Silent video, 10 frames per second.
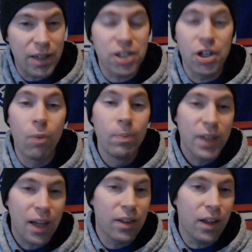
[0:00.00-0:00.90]
So
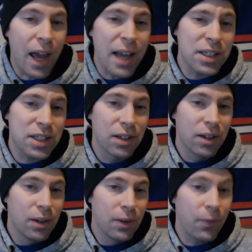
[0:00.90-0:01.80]
in the last
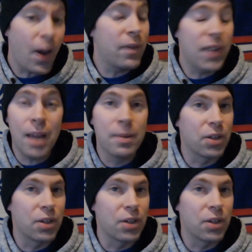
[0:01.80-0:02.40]
five games,